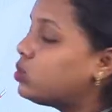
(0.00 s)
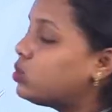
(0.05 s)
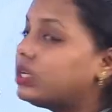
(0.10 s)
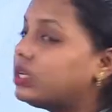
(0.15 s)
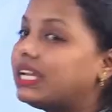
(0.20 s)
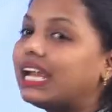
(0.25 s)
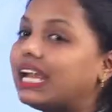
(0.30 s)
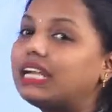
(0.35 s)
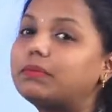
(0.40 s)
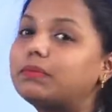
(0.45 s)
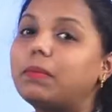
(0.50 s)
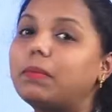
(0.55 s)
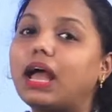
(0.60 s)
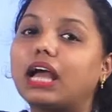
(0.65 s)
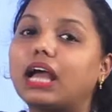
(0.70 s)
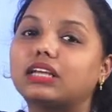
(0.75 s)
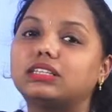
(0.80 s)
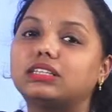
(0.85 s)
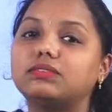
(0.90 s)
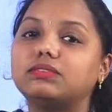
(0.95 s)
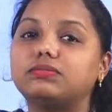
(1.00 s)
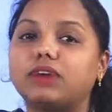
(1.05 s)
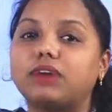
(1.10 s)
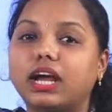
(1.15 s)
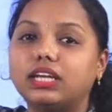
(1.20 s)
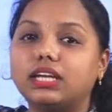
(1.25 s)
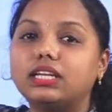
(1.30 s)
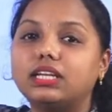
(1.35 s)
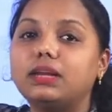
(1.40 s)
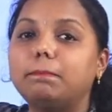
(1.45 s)
to get back the
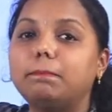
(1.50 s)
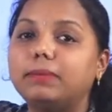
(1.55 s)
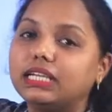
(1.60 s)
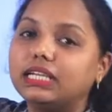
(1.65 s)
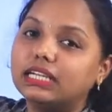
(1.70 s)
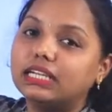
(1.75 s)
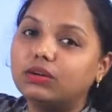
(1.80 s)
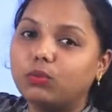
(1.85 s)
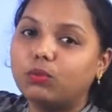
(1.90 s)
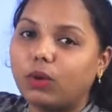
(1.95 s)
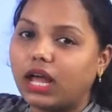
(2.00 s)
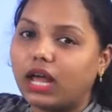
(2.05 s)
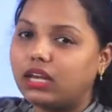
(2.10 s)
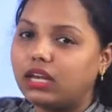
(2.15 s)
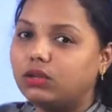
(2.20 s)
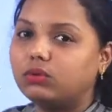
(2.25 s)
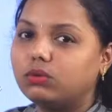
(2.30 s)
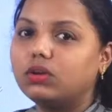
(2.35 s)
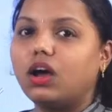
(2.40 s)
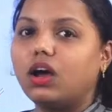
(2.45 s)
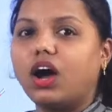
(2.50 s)
final bigger value.